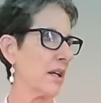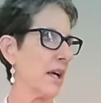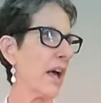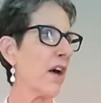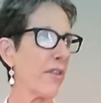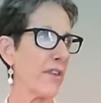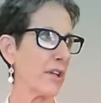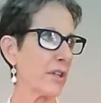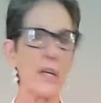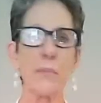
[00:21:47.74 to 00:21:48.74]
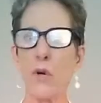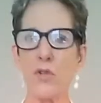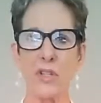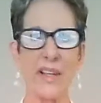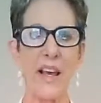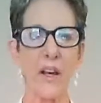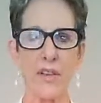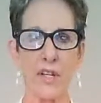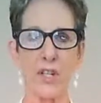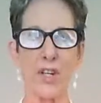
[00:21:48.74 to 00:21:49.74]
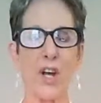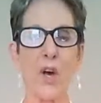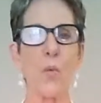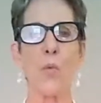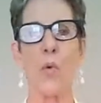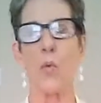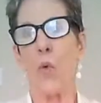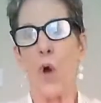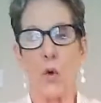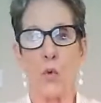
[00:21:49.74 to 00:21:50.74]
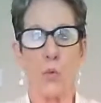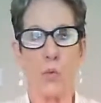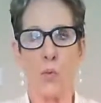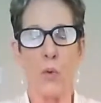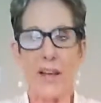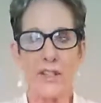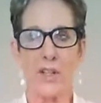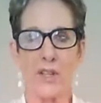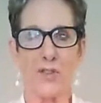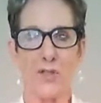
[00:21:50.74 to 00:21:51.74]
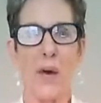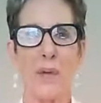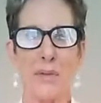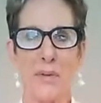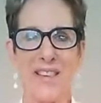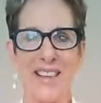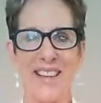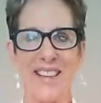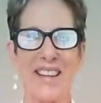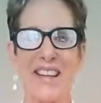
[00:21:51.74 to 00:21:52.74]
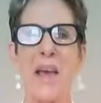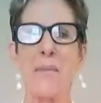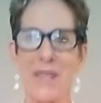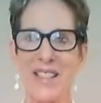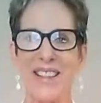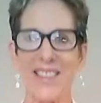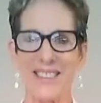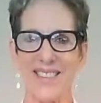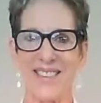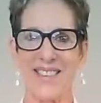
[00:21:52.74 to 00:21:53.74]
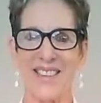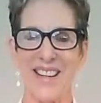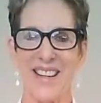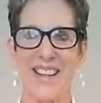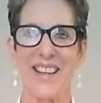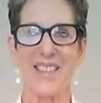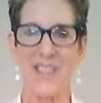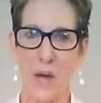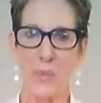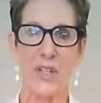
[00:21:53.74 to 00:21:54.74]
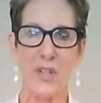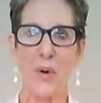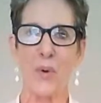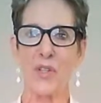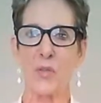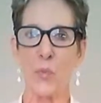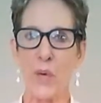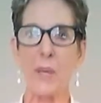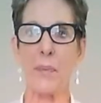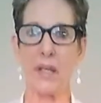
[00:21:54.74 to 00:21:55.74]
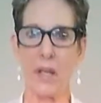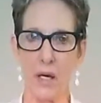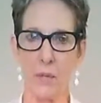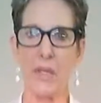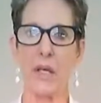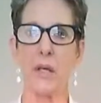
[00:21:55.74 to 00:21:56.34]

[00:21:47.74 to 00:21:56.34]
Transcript: healthier, emotionally healthier, why would we think that it can't be done? How we know is we become